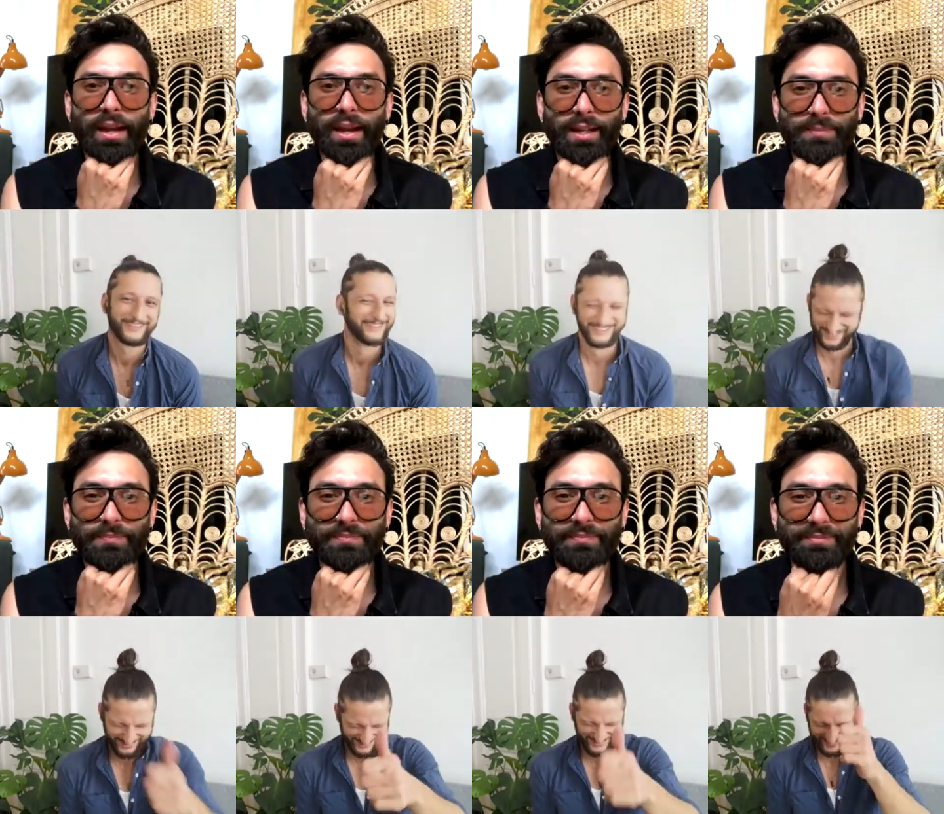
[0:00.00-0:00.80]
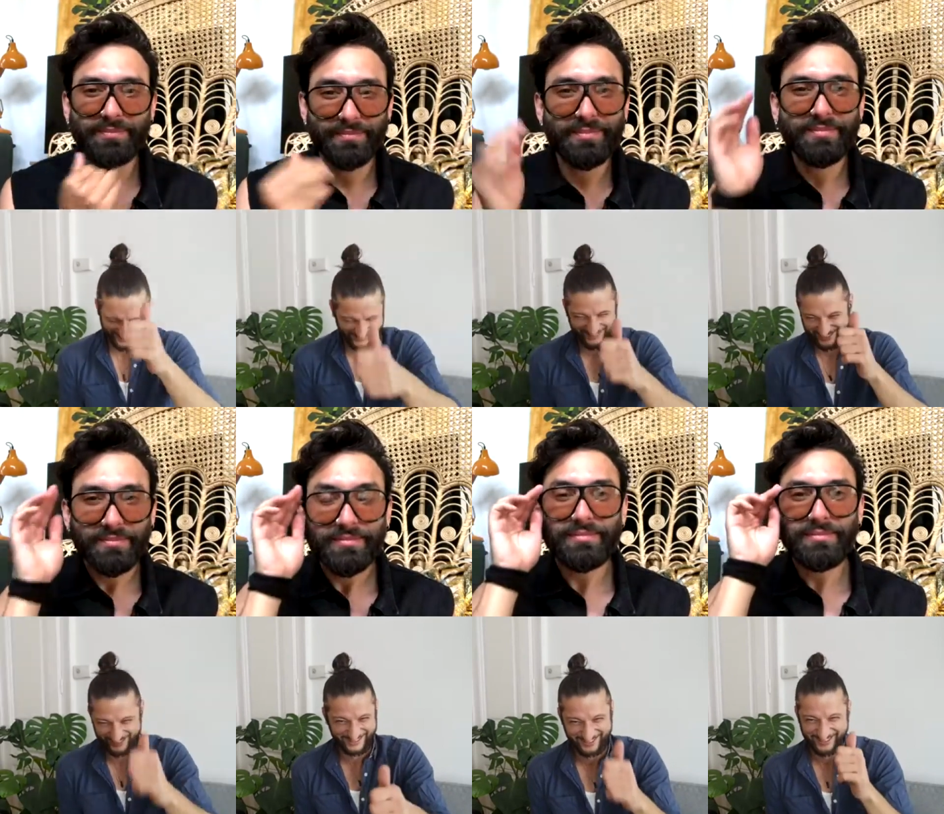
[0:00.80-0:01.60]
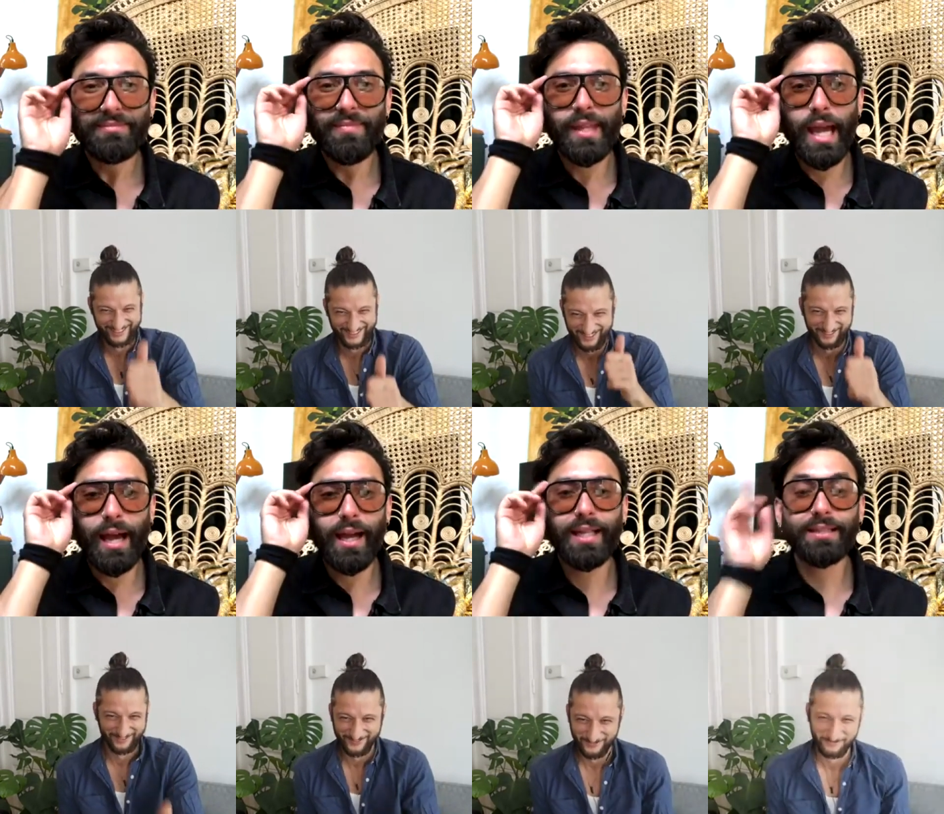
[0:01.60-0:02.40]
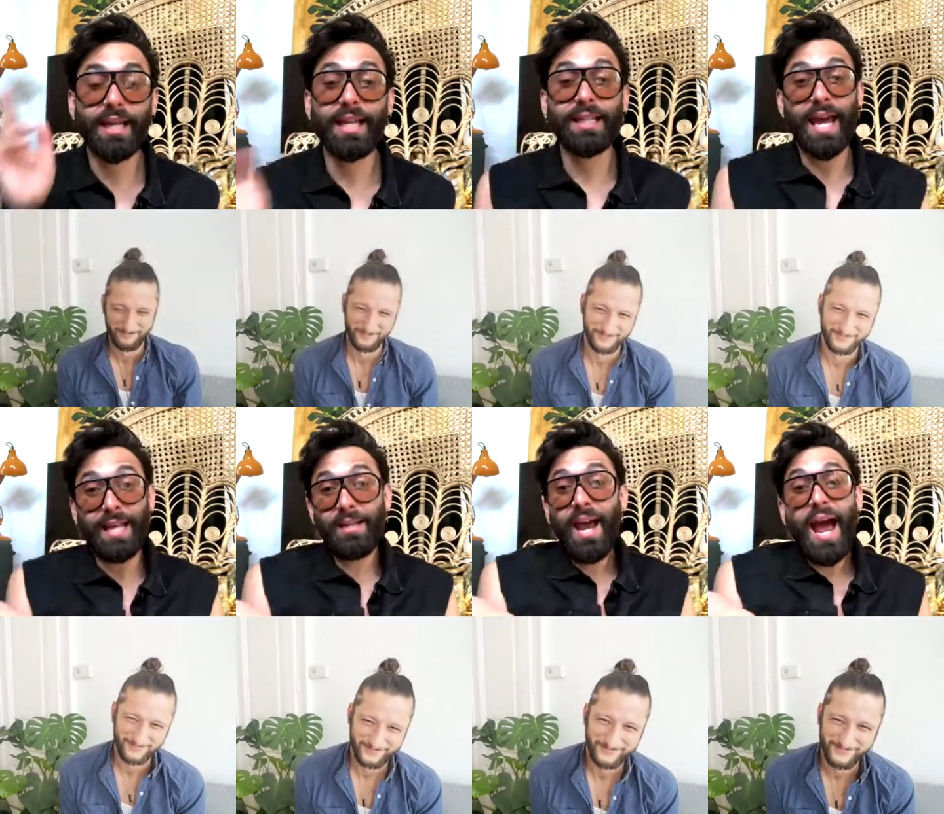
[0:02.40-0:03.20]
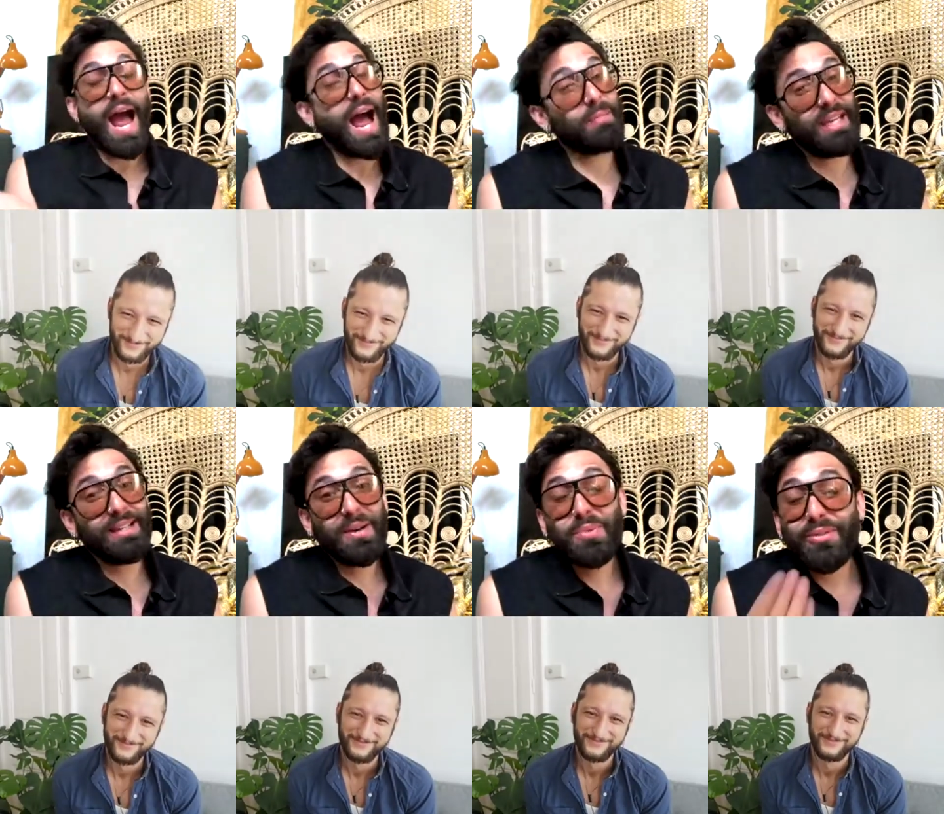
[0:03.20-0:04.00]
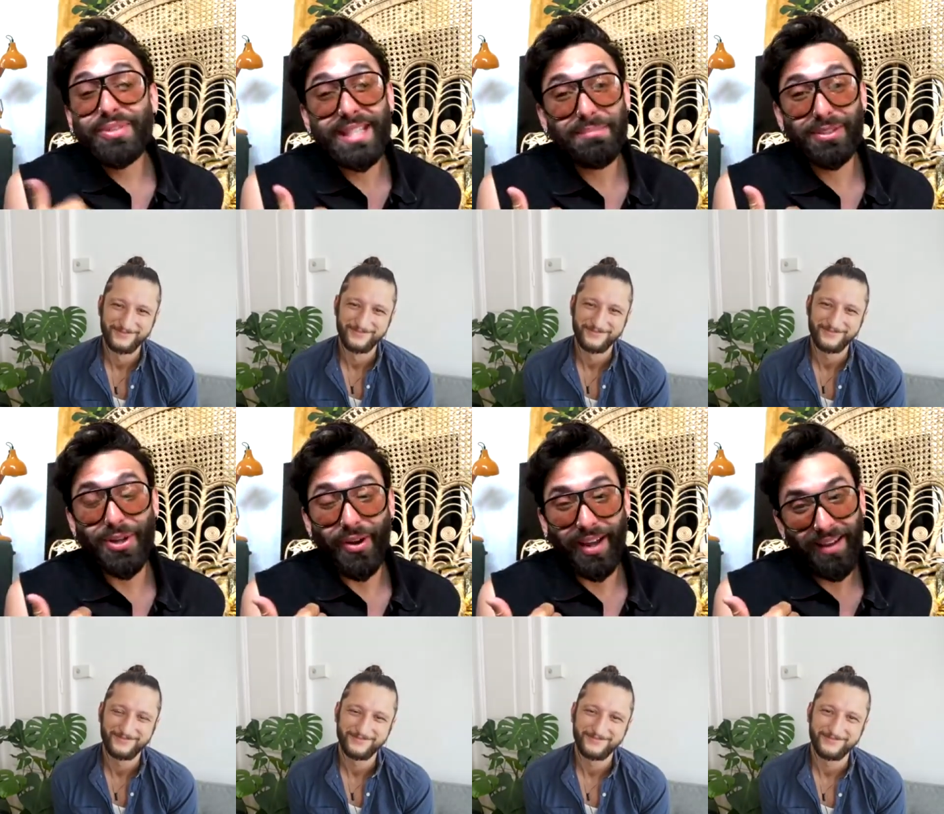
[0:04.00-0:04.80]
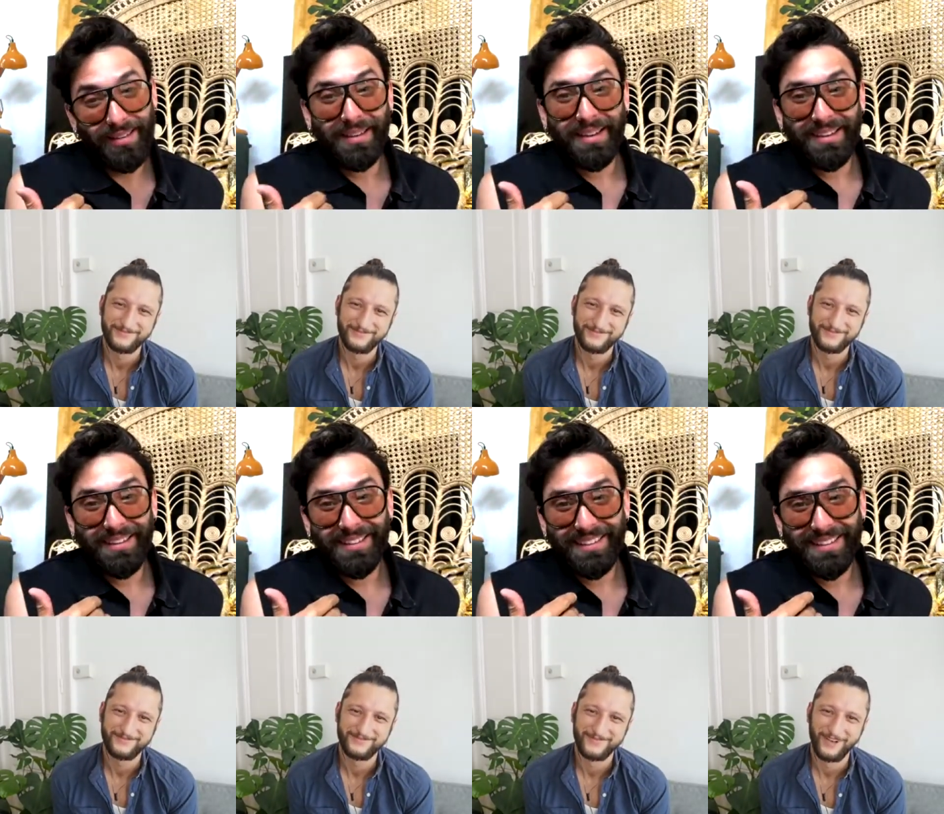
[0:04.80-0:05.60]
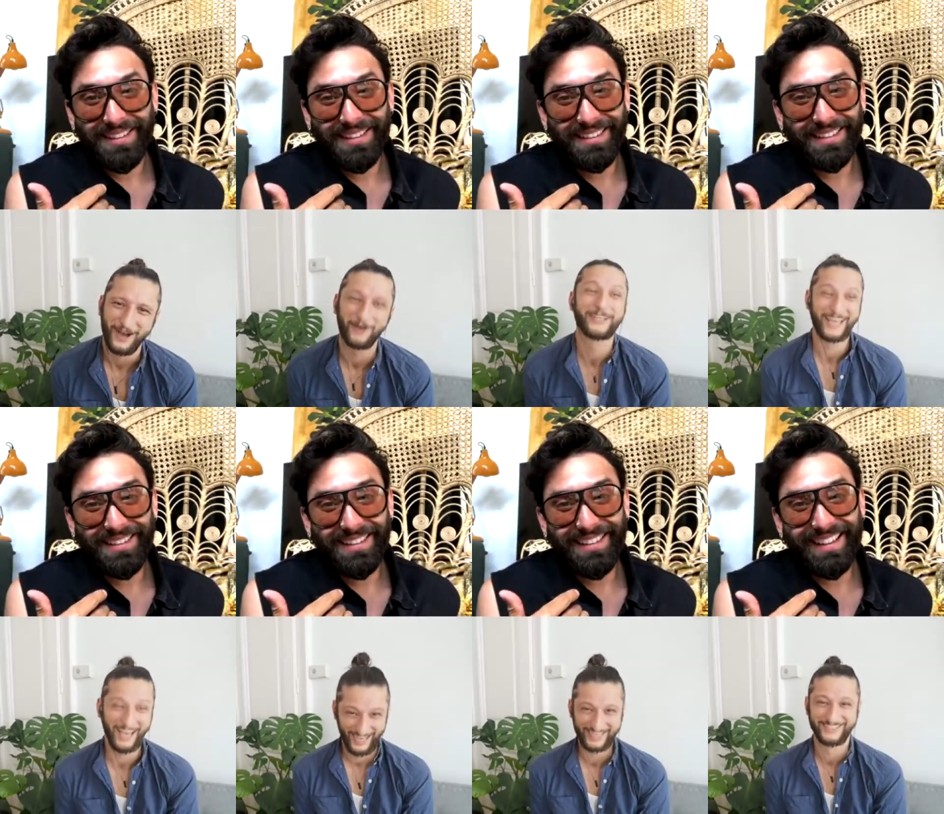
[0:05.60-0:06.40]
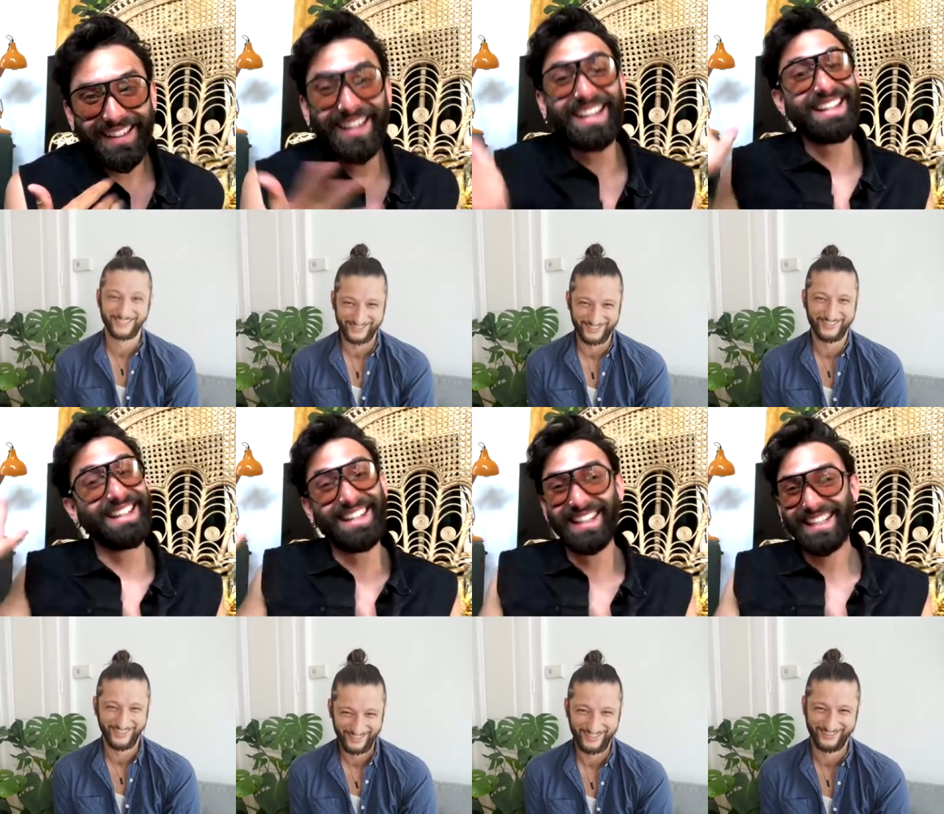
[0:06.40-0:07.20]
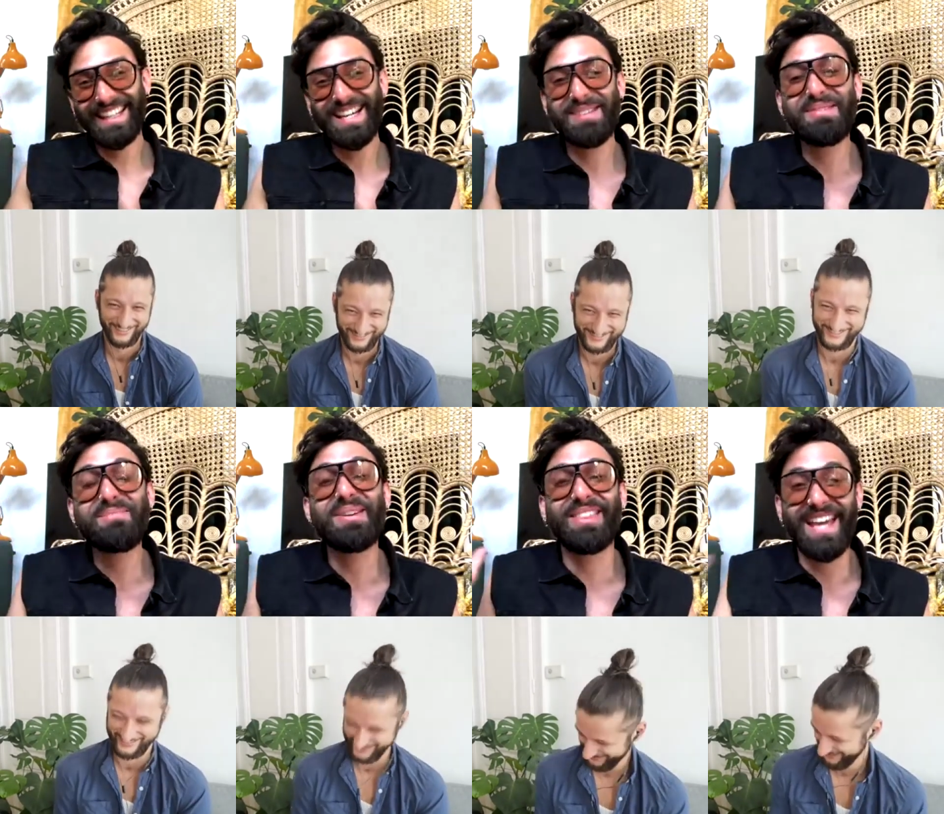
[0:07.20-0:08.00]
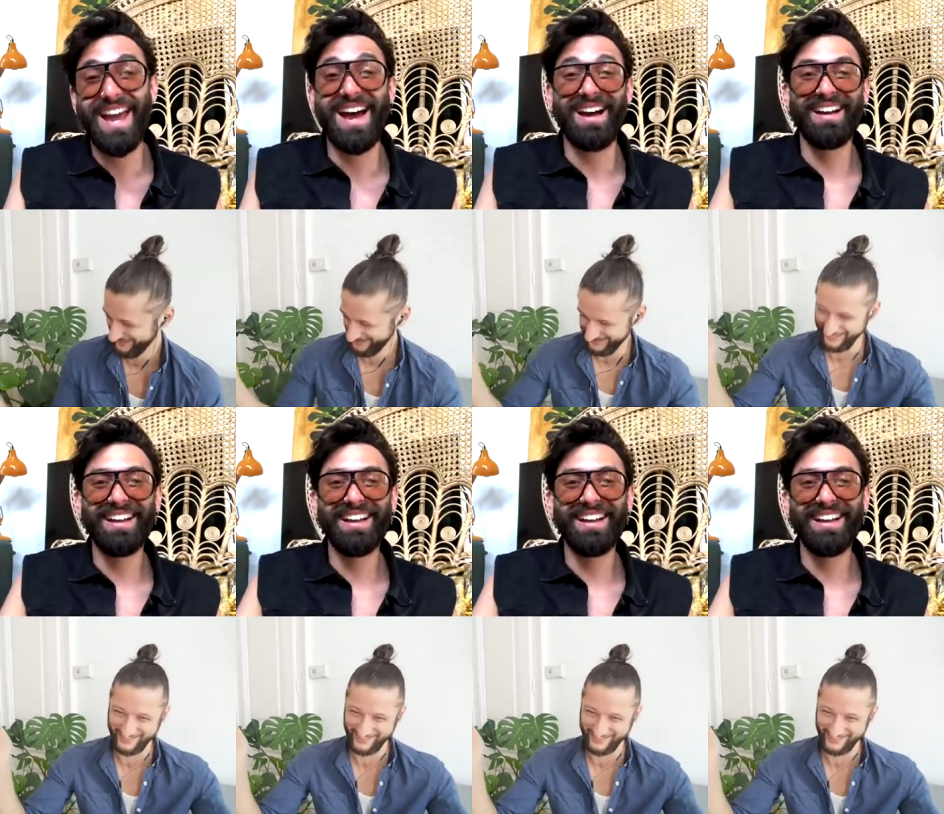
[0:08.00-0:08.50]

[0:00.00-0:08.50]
Speaker 1: Um, yeah, and and and I mean, we've seen Madonna.
Speaker 2: Oh yeah, that's true.
Speaker 1: We were there.